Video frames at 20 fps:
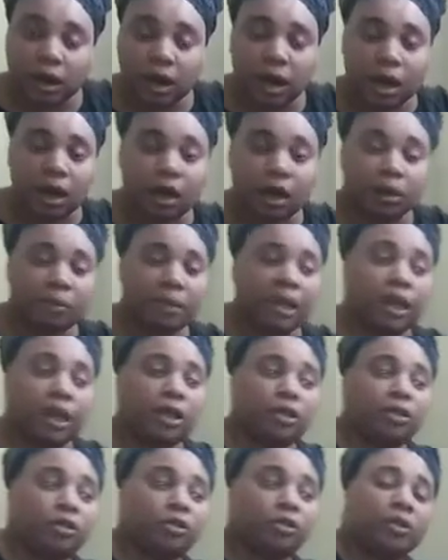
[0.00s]

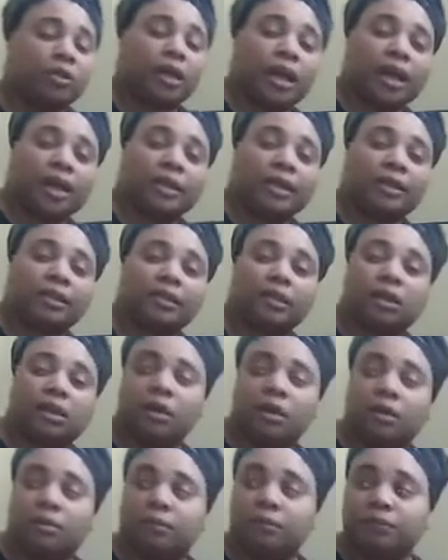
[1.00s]
and you guys,
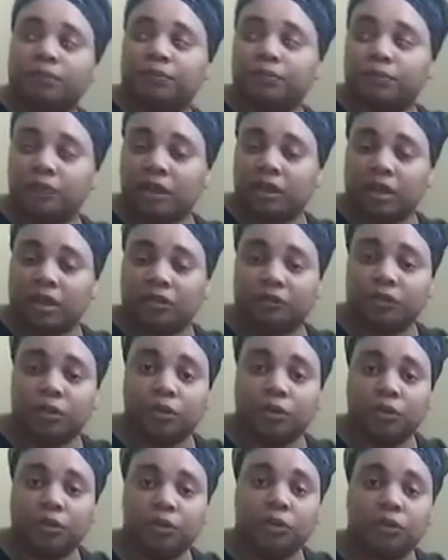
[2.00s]
if
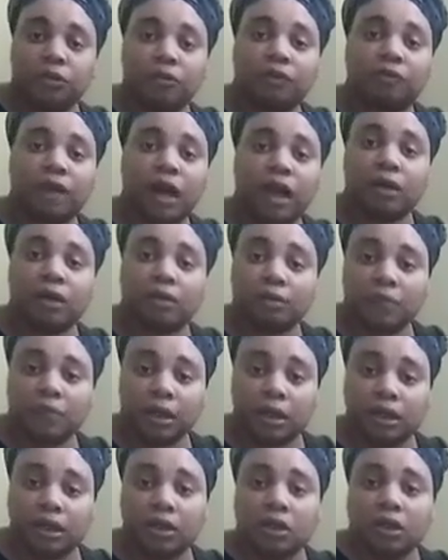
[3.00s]
you follow
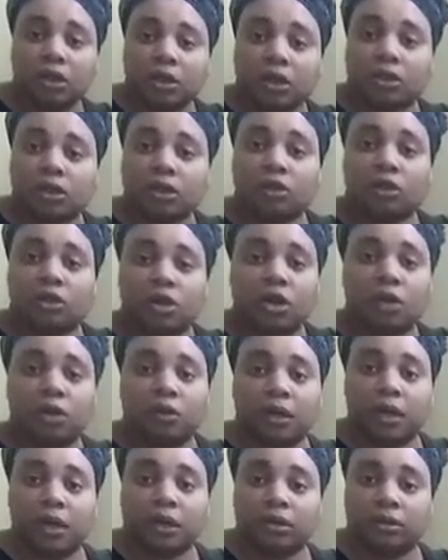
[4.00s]
me,
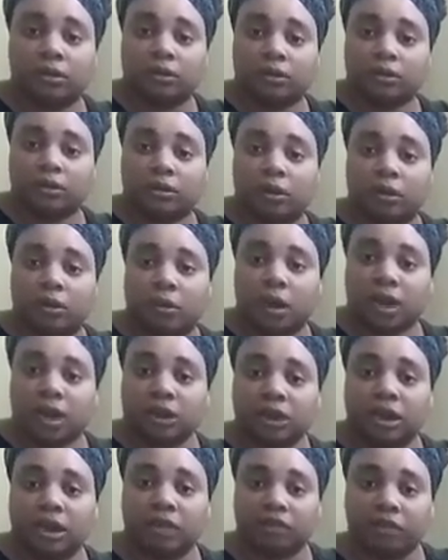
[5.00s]
and
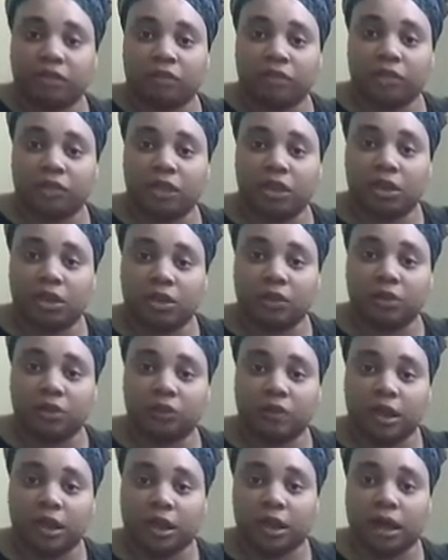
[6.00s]
watch every video
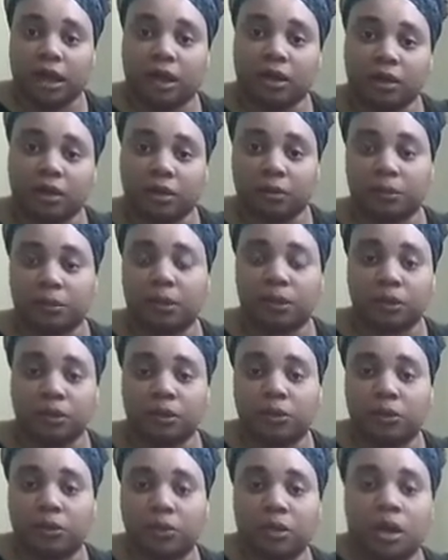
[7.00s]
that I
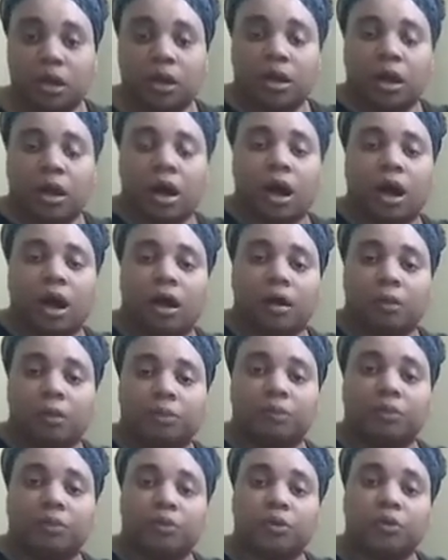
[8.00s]
upload,
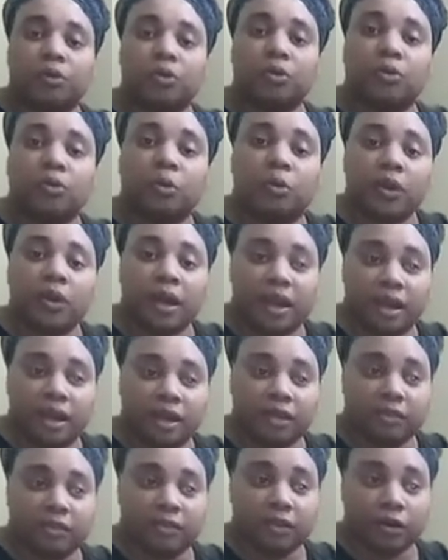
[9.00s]
you will
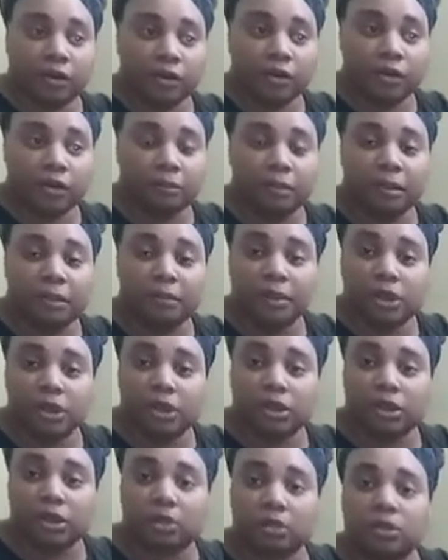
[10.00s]
have heard me
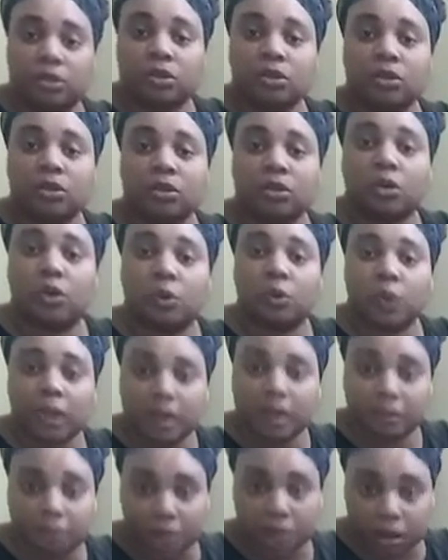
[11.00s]
mention
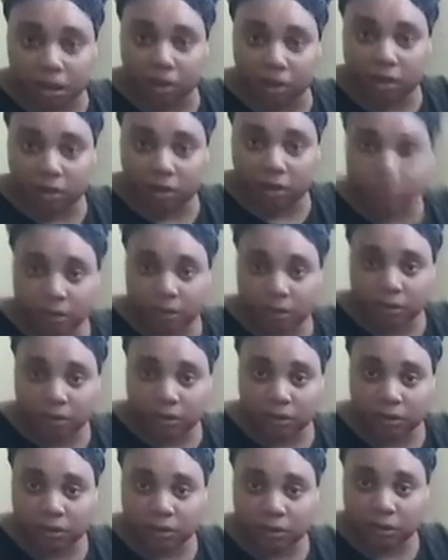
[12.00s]
queen bugs.
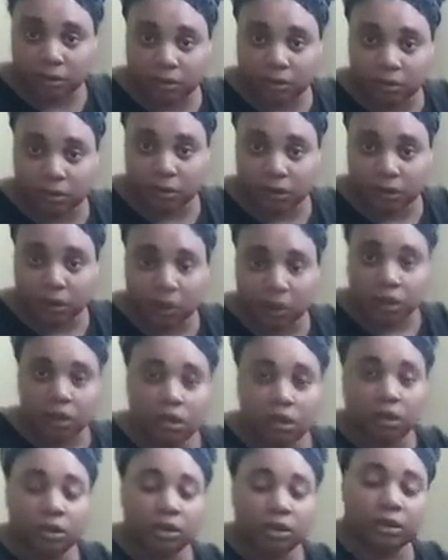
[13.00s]

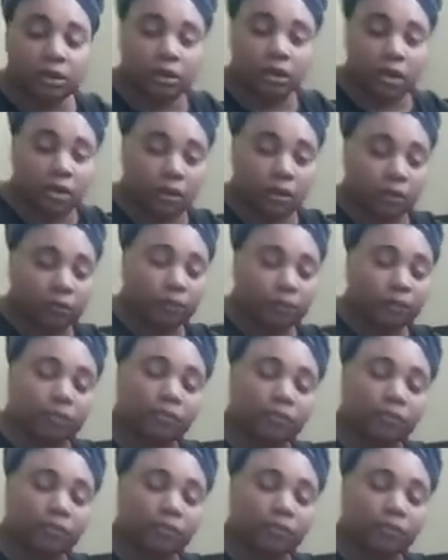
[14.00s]
So